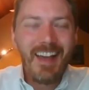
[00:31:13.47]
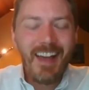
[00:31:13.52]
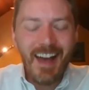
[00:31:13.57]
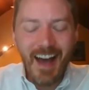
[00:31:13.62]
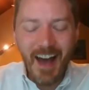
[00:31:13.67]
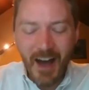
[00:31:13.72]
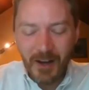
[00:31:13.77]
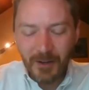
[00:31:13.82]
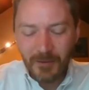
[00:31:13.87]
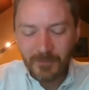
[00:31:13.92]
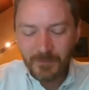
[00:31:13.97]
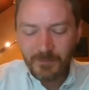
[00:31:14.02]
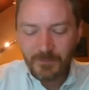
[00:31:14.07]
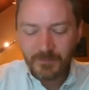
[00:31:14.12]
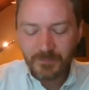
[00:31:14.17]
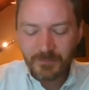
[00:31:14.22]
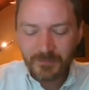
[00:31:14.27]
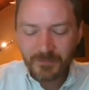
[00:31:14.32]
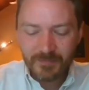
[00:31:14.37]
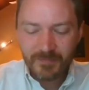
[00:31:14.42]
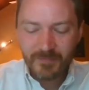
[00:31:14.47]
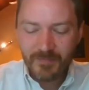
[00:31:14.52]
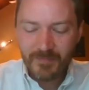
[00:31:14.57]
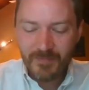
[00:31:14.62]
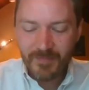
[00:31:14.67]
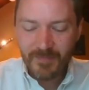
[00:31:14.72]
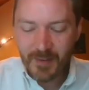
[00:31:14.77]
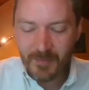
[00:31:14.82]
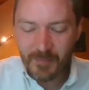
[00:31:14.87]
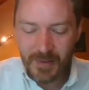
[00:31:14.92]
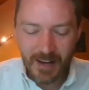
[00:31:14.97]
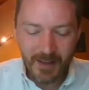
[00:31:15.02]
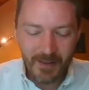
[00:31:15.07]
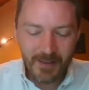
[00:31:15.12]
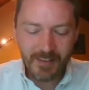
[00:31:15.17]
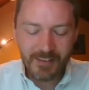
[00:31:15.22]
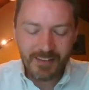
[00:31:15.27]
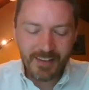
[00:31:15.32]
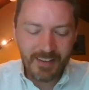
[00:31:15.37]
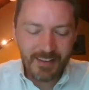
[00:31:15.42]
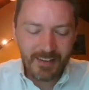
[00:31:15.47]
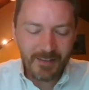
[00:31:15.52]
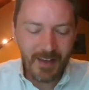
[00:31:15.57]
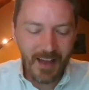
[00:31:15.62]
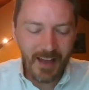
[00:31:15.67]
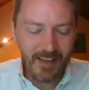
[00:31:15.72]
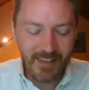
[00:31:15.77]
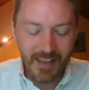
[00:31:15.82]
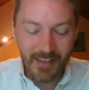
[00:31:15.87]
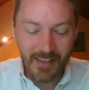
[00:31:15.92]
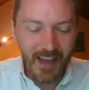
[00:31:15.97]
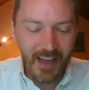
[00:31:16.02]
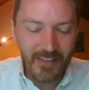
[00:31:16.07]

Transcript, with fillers: um, but I,